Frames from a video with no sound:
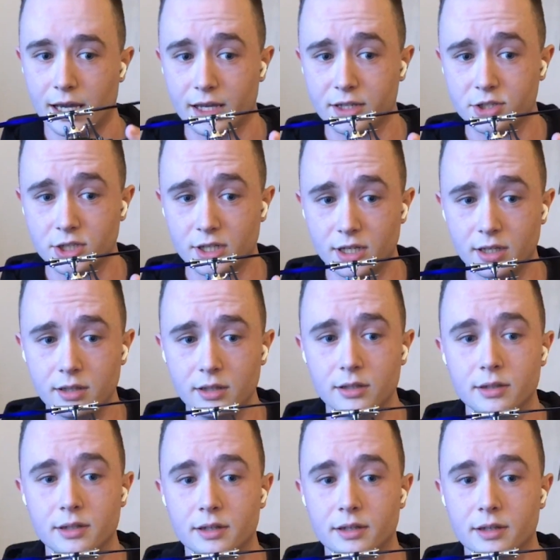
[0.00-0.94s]

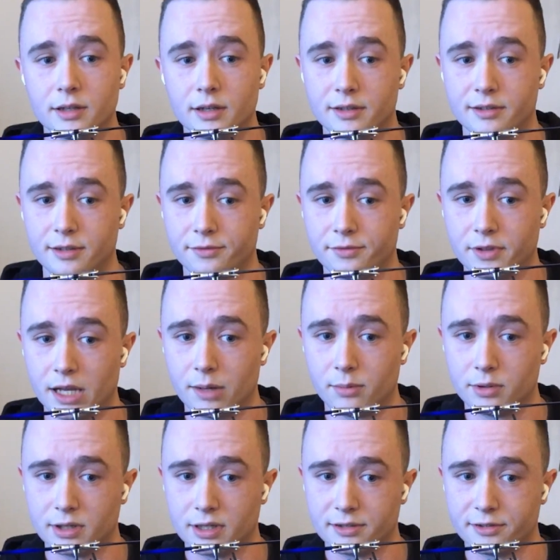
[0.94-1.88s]
Agile is the
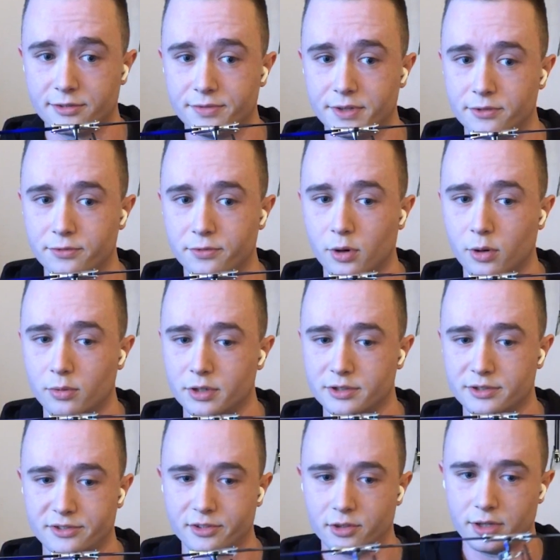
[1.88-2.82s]
fiberless feed
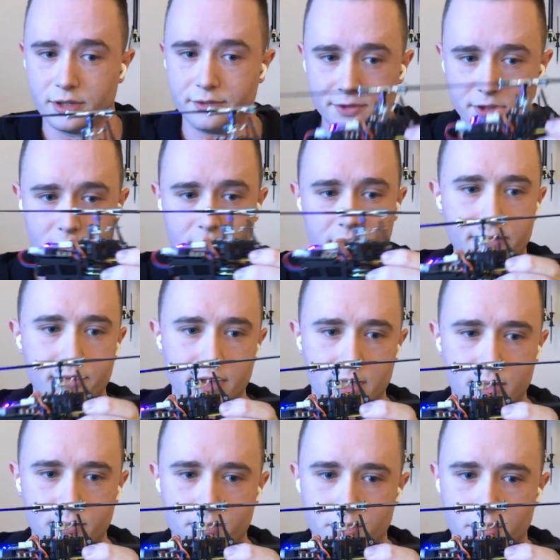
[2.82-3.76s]
forward. So if you give
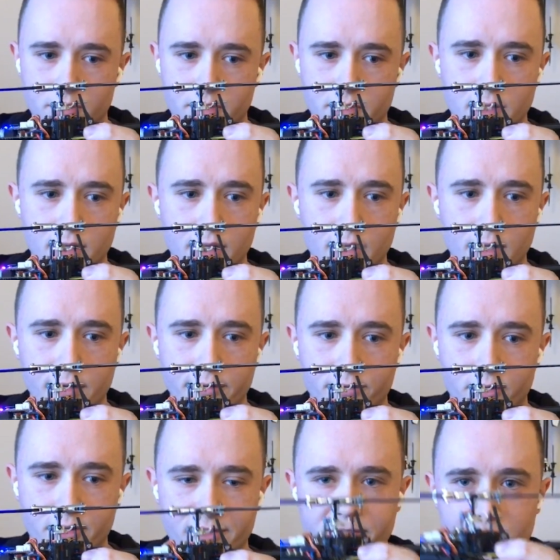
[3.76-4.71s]
an input, for